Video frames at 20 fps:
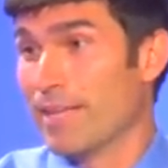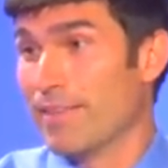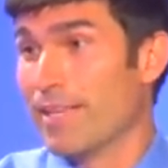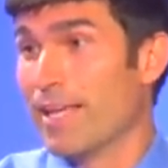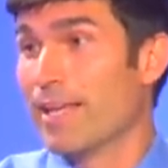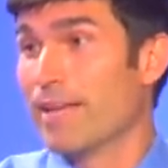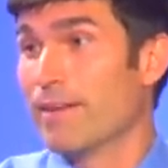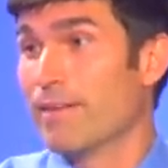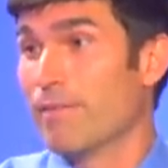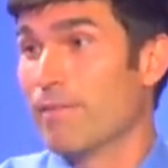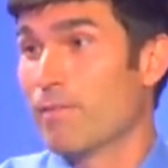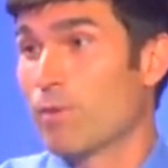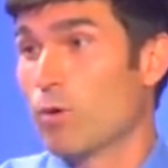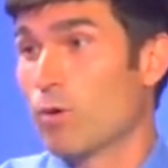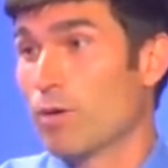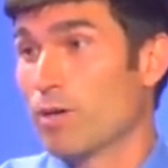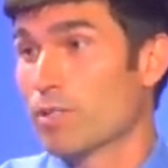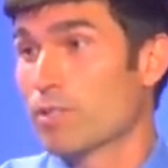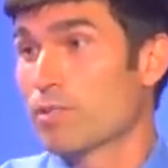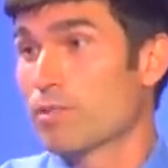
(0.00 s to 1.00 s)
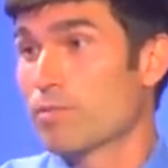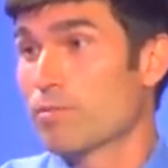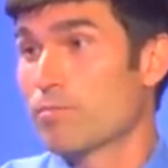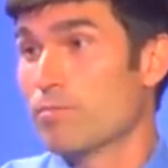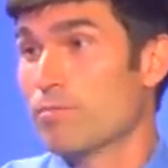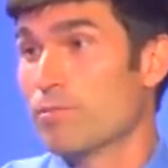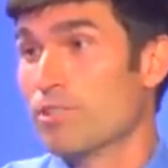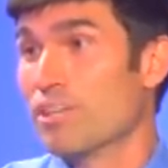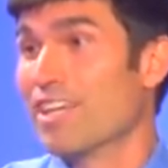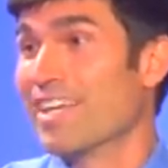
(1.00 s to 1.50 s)
And then, of course,
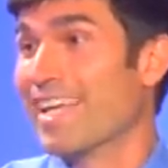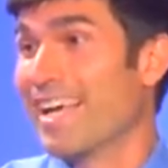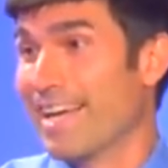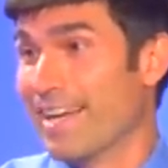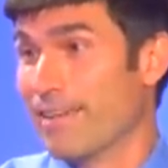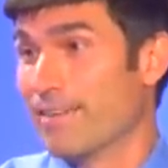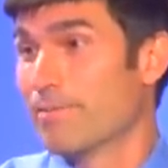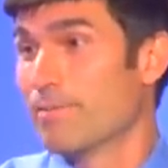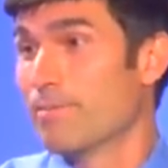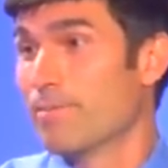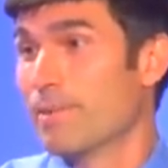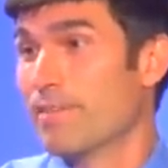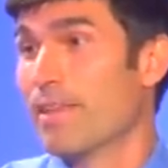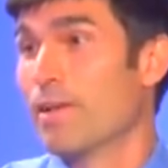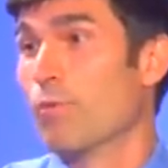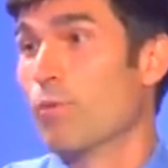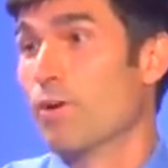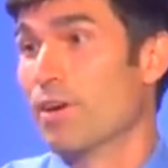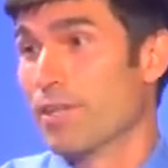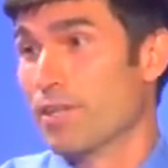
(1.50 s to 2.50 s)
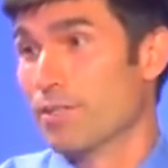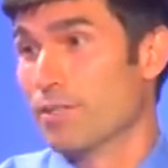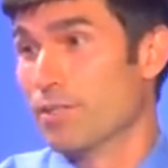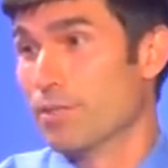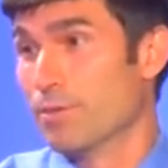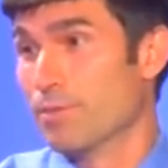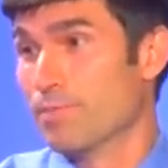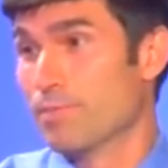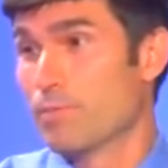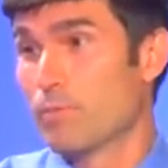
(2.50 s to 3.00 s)
you get it. And then what do you do?
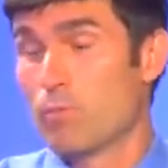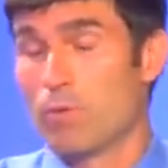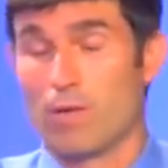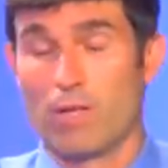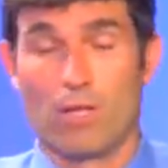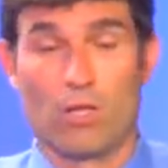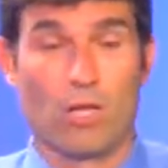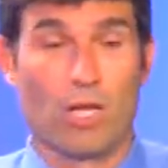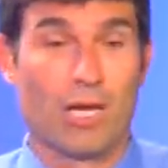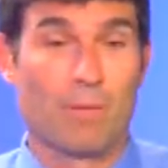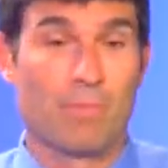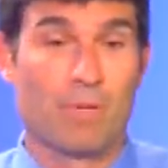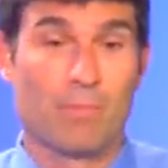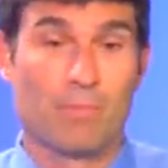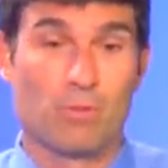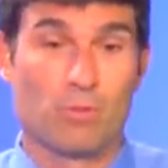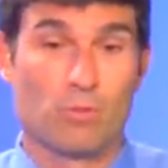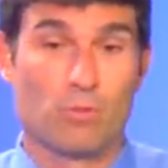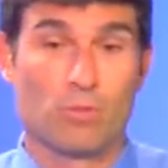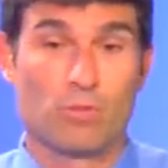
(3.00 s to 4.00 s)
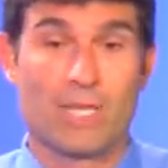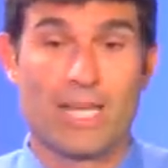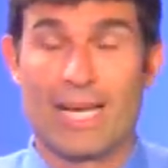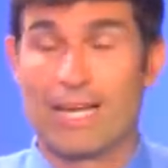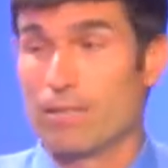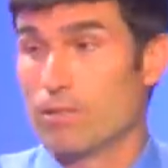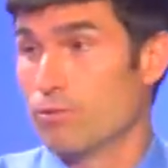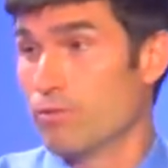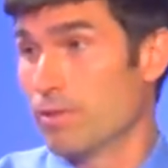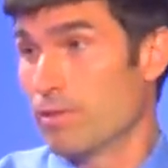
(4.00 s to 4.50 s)
Well, a lot of people use
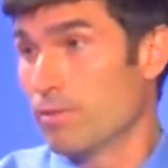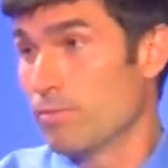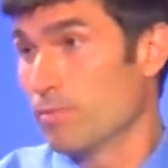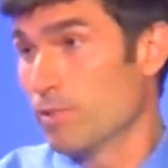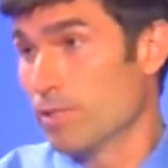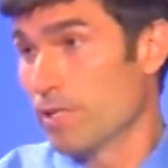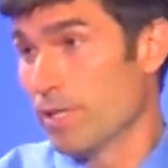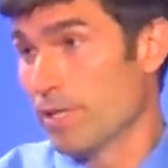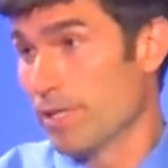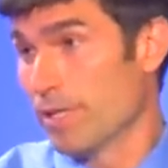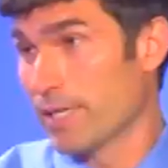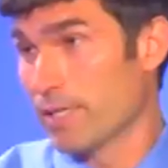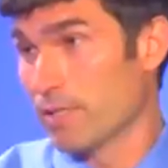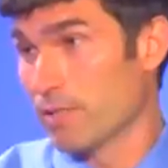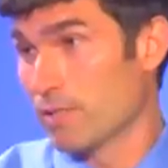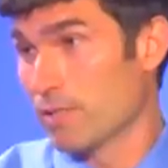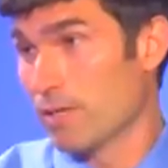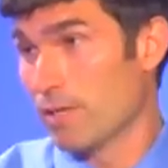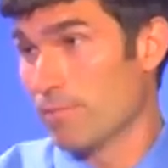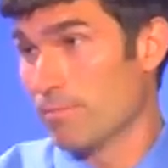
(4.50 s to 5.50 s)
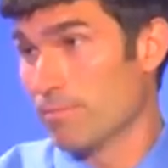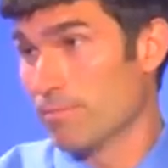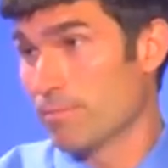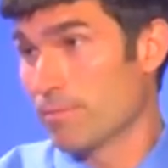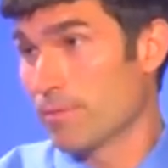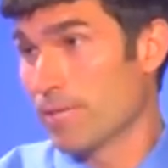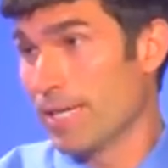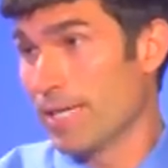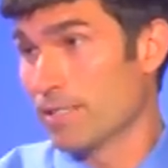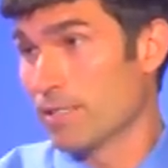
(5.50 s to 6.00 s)
Caladryl, which I think in some
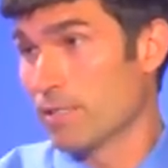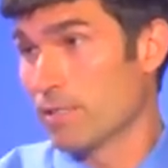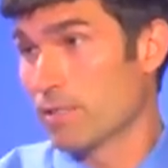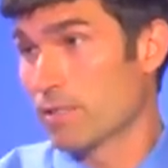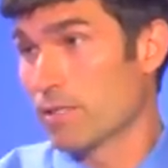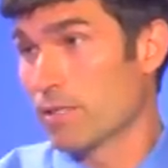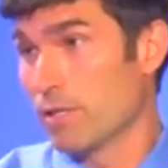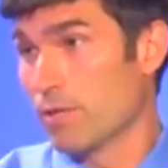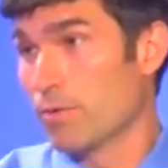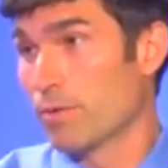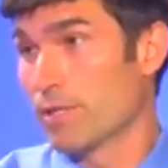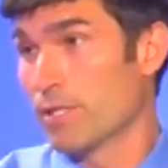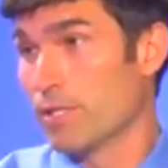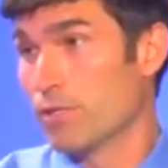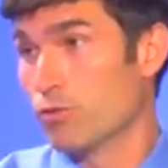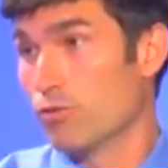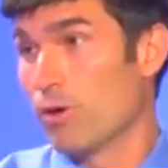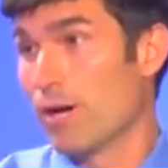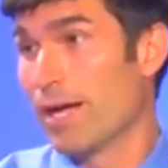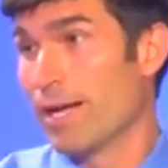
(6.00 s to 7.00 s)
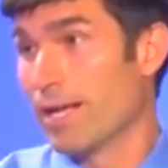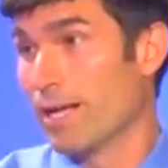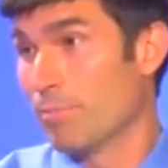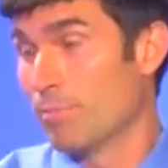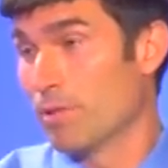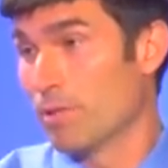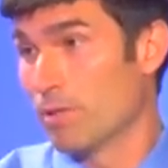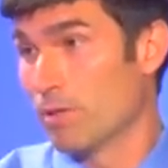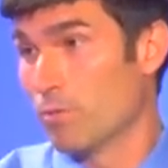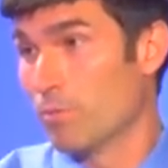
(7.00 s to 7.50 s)
cases, you know, can dry it
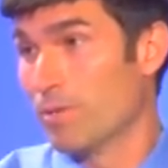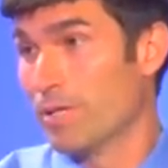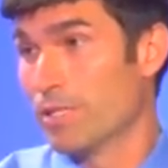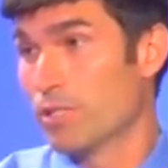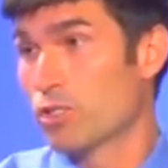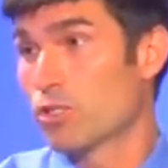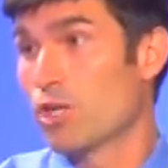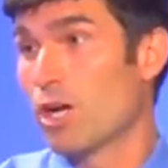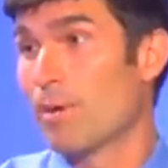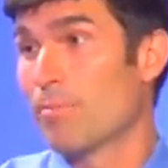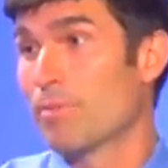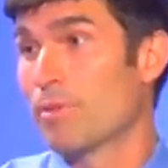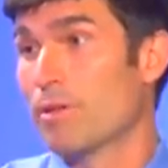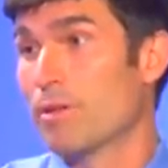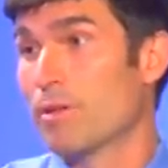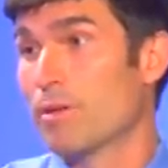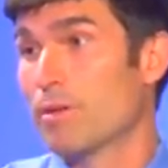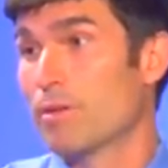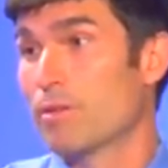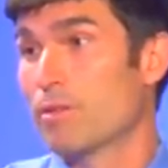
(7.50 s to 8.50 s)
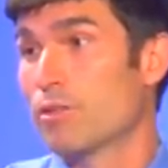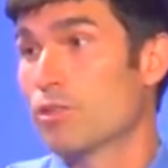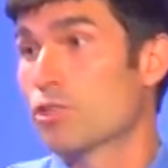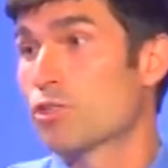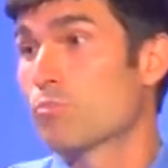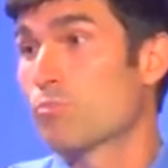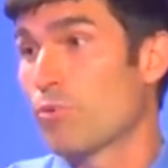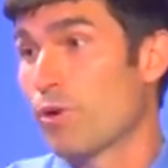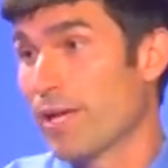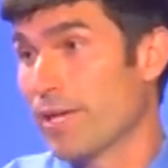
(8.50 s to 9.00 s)
up a little bit, stop the, the
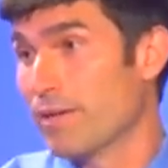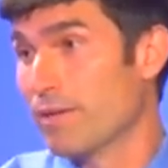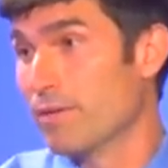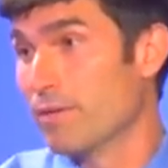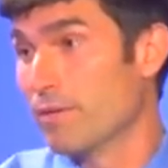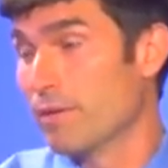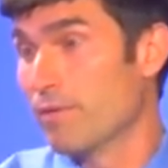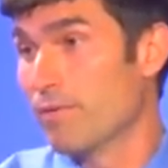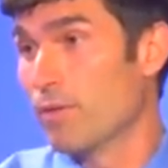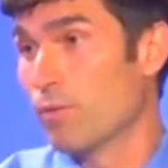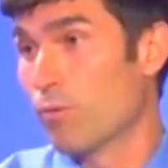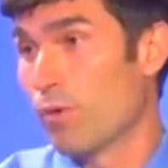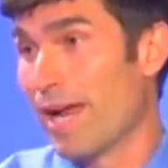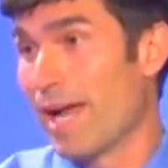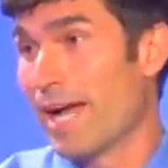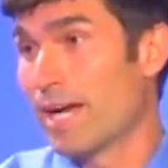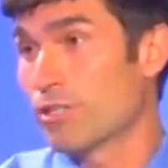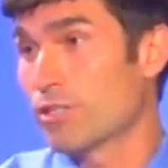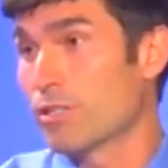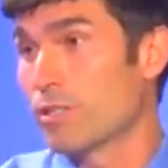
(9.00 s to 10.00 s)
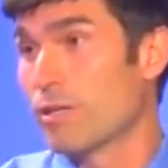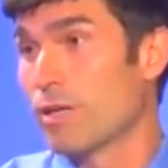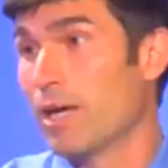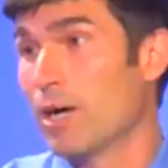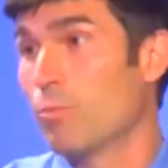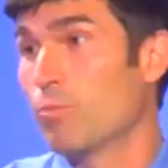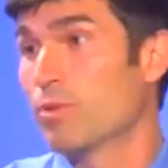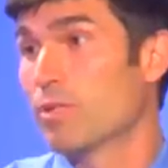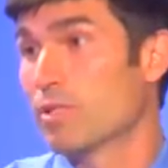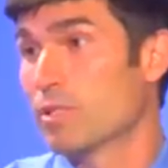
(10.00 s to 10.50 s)
spread of the rash, and
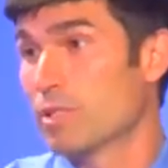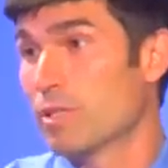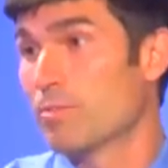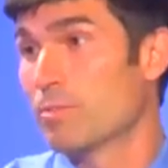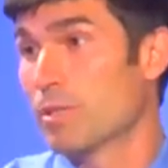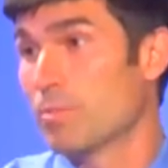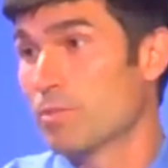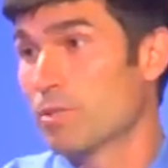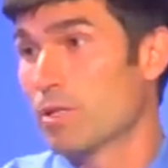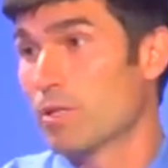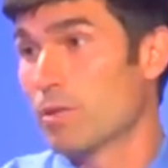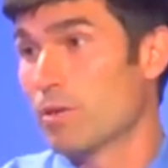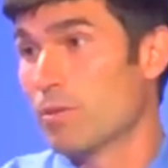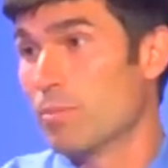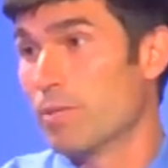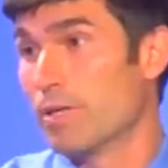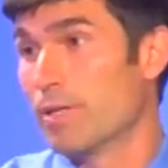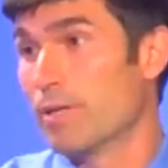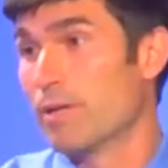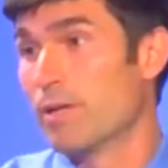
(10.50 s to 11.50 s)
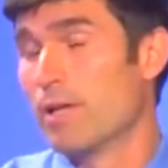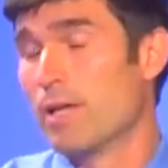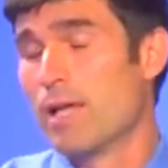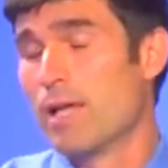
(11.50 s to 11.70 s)
help with the symptoms a little bit.